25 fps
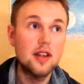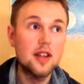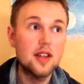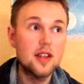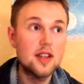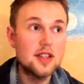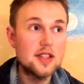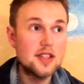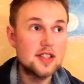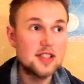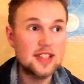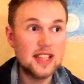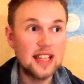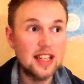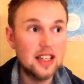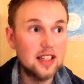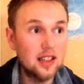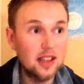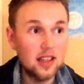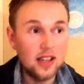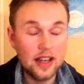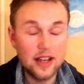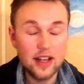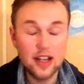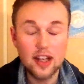still
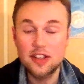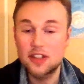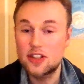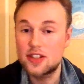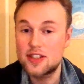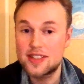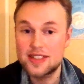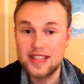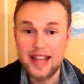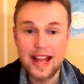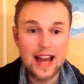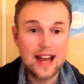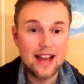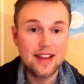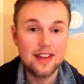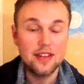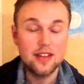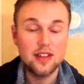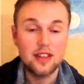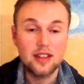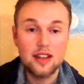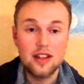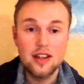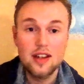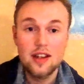i
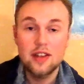understand